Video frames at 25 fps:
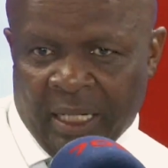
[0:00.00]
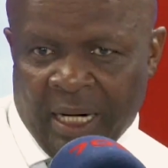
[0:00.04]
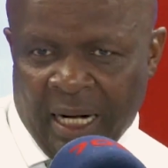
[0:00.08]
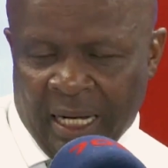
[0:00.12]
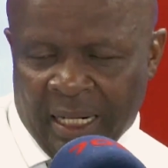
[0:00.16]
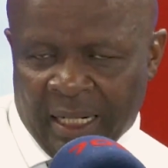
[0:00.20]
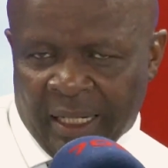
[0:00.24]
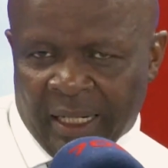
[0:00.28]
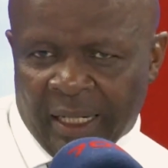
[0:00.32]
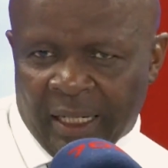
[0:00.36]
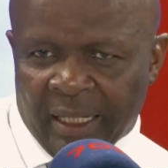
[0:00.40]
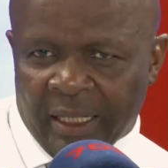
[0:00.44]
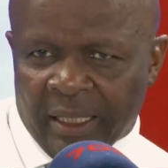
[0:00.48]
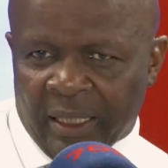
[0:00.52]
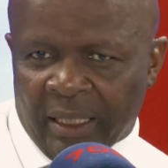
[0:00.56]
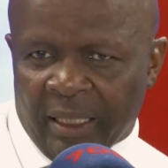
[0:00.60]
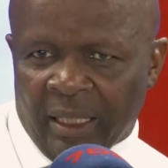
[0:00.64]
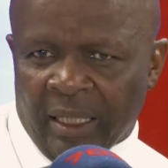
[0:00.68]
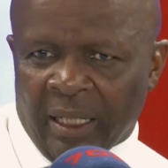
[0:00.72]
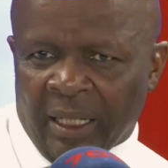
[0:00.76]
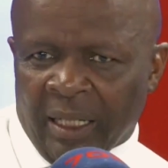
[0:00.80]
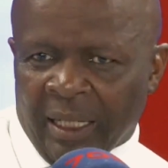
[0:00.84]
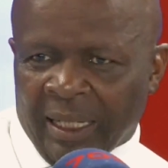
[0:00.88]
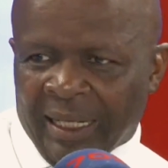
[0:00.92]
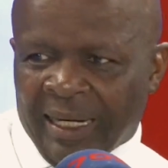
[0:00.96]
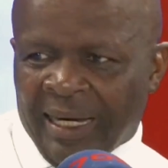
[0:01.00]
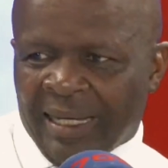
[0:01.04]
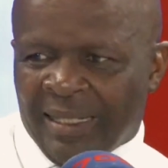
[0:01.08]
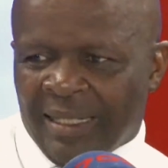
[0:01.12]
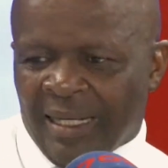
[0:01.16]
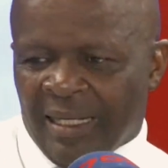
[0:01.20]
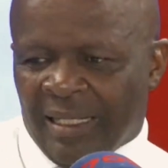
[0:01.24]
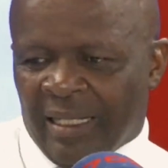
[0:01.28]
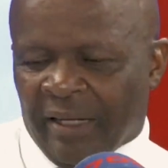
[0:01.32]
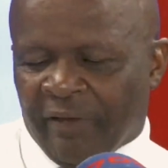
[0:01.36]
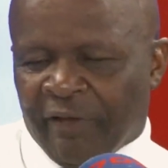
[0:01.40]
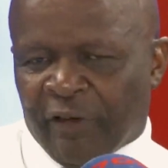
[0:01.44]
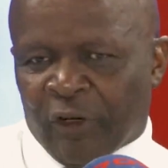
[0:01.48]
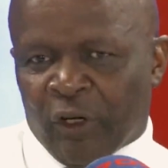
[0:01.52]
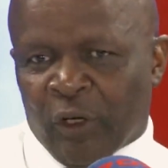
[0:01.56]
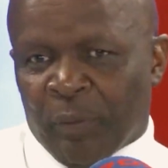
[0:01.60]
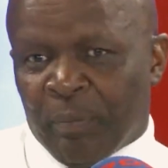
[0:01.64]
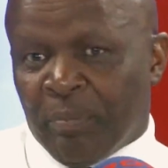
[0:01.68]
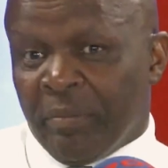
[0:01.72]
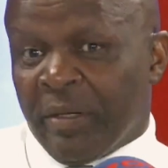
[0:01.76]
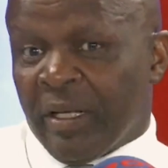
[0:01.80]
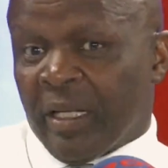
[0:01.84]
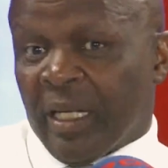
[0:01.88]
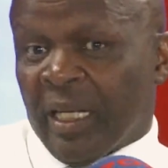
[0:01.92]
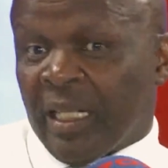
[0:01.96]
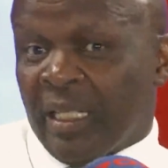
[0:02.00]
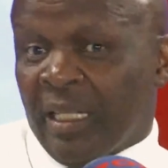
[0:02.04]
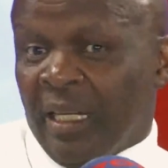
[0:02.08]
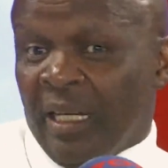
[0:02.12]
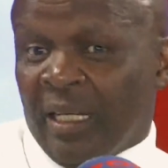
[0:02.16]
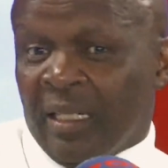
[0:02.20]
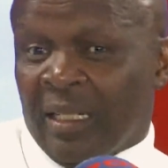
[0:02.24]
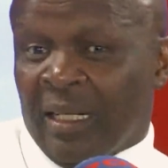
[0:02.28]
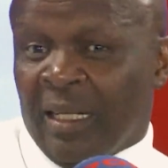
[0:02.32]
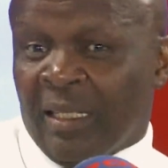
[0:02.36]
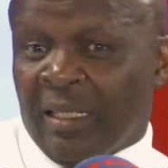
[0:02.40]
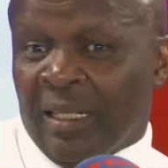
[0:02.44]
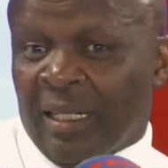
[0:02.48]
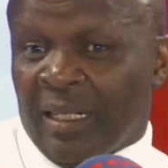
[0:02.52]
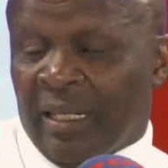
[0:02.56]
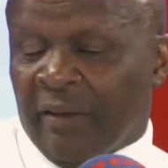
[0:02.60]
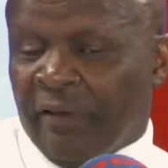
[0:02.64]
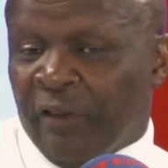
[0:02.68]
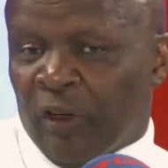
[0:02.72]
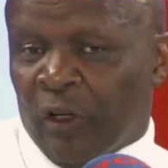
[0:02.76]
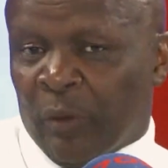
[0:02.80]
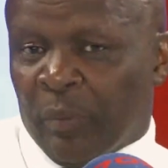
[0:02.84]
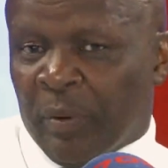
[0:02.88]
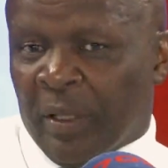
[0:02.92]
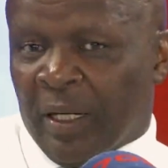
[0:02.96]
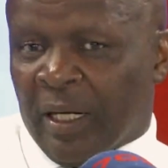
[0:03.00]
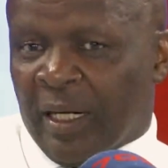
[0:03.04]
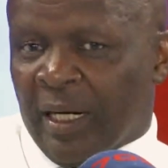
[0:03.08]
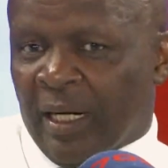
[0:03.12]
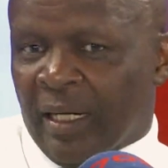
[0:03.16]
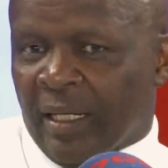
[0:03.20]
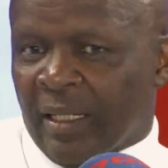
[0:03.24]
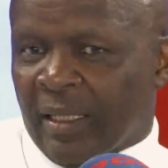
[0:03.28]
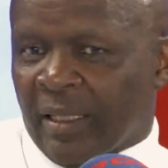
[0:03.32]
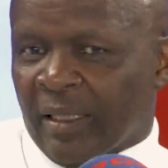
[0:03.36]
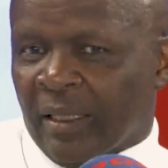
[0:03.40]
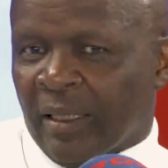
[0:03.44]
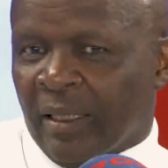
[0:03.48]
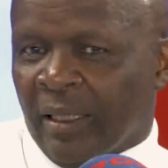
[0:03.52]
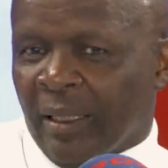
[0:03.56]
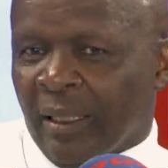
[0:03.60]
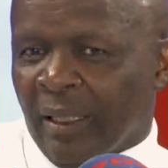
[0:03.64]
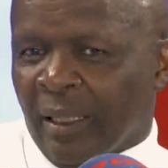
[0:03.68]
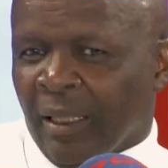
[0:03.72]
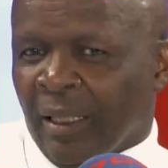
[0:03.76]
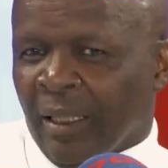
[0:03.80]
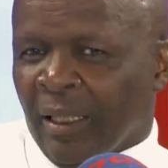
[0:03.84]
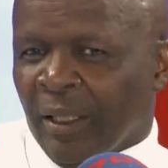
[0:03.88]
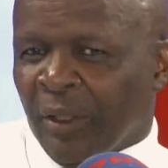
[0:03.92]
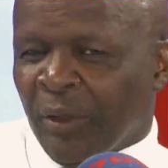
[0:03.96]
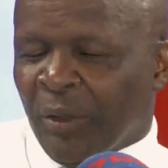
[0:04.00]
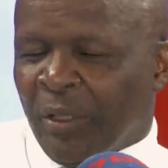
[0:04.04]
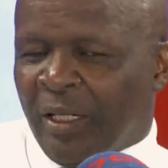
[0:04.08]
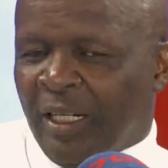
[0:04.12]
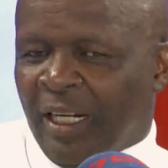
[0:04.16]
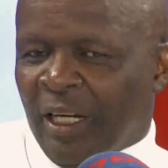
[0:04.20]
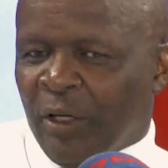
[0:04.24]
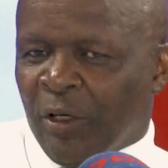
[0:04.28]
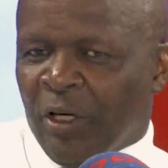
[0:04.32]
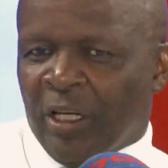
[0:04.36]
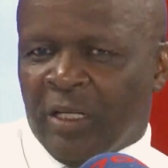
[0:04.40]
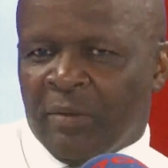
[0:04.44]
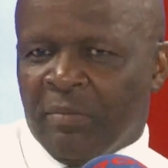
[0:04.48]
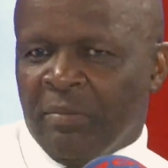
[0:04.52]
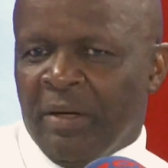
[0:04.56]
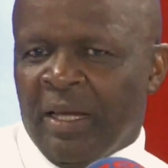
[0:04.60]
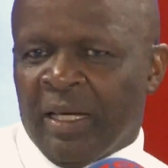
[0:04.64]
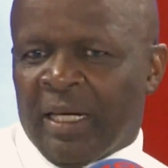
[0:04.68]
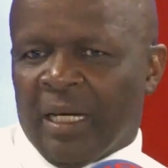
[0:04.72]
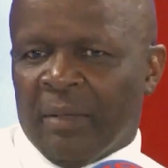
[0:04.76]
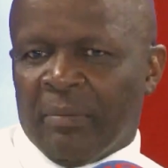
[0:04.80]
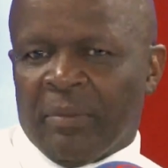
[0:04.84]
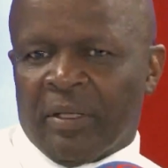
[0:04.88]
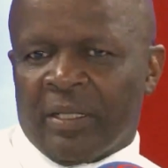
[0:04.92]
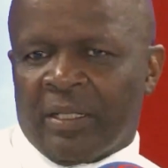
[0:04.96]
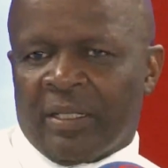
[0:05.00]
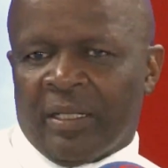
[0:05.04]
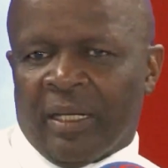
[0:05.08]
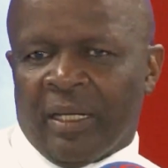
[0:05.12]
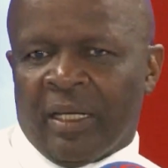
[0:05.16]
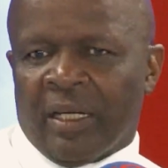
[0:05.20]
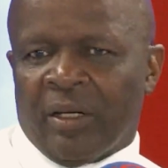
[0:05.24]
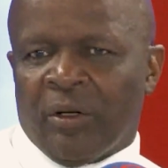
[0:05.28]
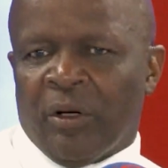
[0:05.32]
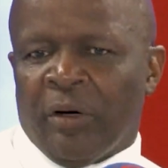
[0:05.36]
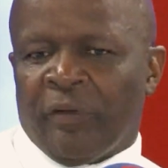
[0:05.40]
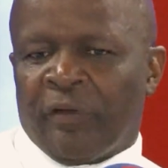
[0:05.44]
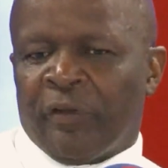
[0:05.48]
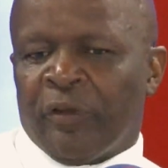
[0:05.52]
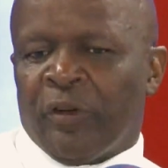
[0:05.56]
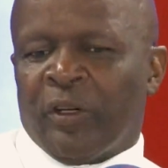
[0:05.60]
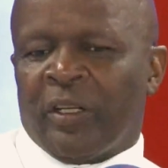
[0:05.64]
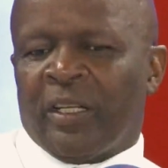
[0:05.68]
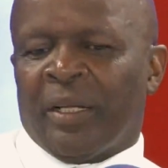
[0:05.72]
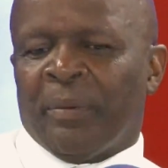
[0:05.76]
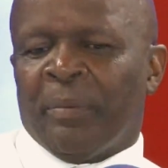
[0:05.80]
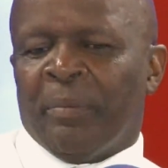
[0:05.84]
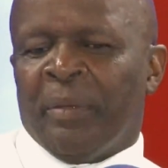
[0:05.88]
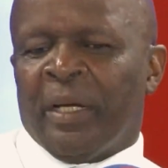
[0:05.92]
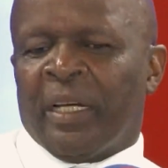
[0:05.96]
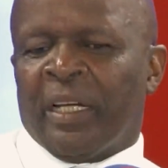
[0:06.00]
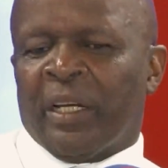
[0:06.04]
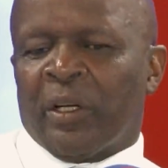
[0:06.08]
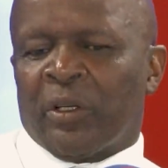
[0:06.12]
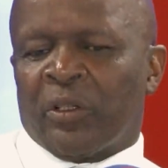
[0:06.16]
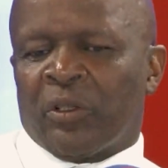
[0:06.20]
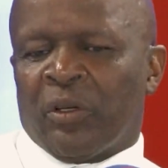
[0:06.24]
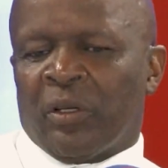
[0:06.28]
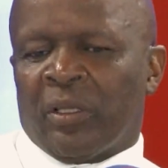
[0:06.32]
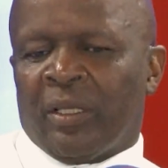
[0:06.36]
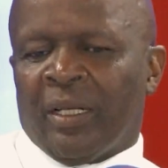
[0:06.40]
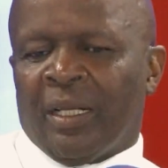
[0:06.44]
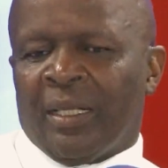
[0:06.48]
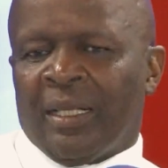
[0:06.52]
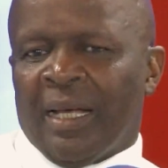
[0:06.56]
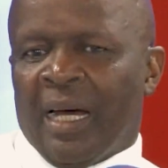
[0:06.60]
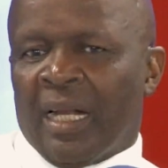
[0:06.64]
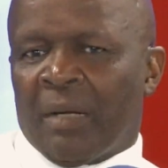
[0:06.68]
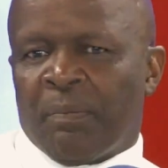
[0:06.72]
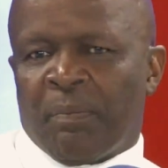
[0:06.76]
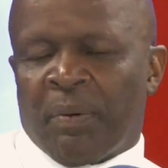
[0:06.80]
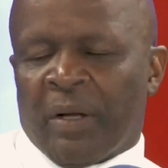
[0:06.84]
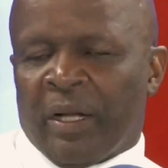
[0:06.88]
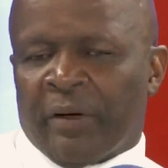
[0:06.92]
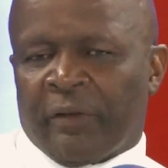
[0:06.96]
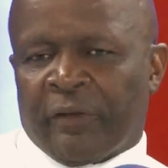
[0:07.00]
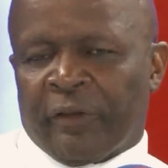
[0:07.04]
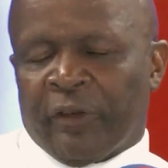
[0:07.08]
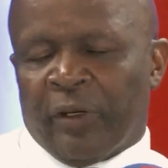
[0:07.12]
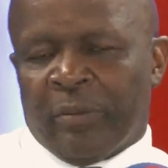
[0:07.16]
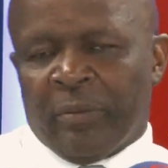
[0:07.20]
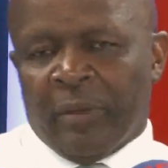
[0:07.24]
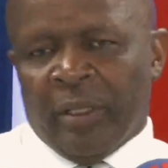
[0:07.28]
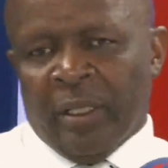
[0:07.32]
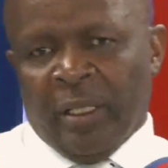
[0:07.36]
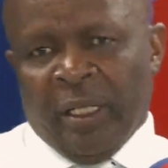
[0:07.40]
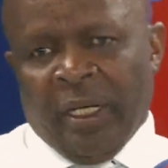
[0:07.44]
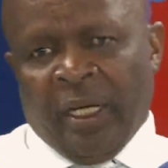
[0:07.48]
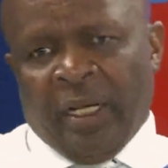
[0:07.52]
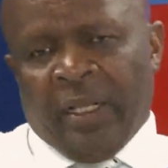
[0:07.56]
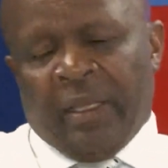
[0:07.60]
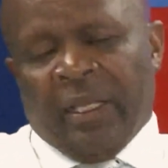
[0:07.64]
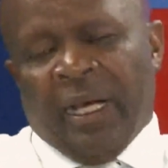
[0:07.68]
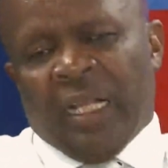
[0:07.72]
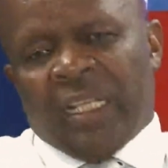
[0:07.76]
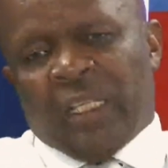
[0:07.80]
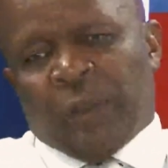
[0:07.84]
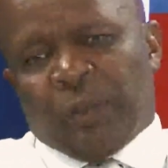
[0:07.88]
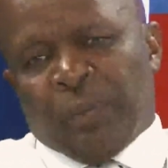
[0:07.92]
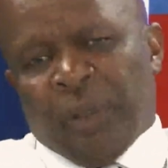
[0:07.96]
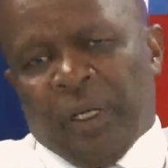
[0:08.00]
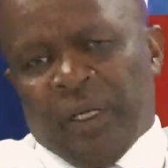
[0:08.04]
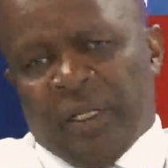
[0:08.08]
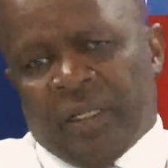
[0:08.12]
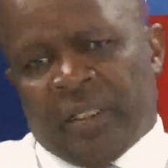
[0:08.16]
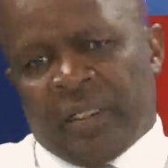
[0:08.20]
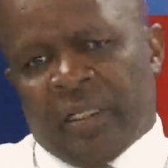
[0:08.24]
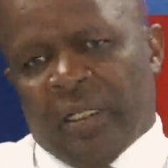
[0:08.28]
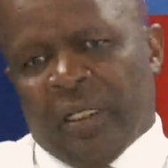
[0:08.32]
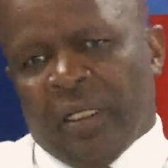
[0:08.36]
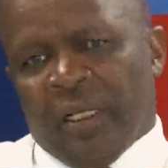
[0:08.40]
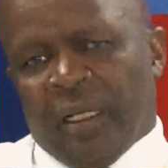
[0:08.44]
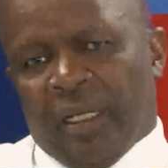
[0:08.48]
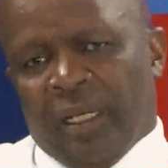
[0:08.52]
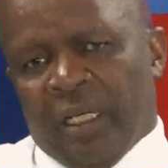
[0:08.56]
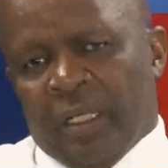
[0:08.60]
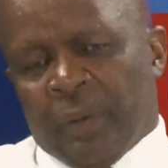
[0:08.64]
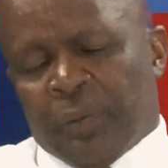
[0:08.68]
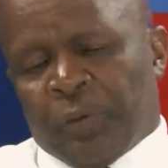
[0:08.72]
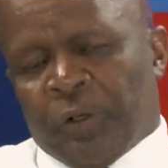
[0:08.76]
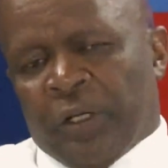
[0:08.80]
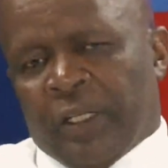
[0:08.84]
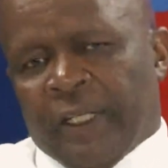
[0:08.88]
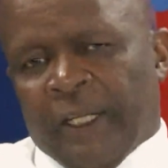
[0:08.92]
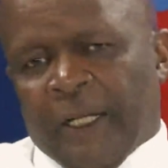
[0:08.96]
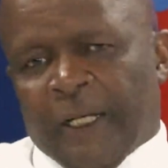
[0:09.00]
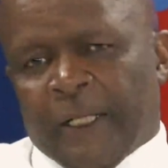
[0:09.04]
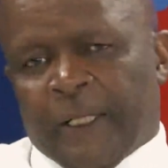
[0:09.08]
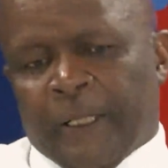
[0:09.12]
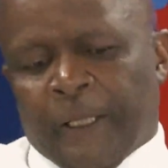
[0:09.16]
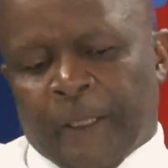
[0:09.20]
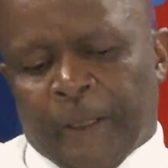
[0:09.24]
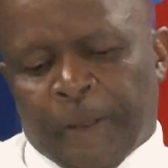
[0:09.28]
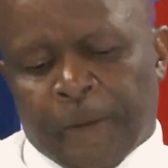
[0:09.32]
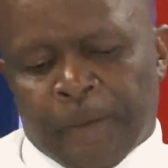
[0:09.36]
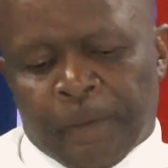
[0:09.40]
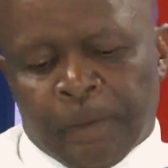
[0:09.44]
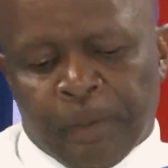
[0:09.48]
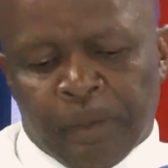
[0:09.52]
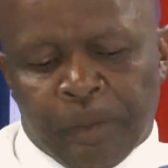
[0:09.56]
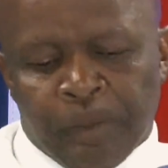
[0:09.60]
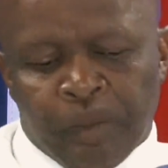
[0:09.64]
But currently, as a developing country, you cannot make a mistake of not making sure that that platform and that space is protected.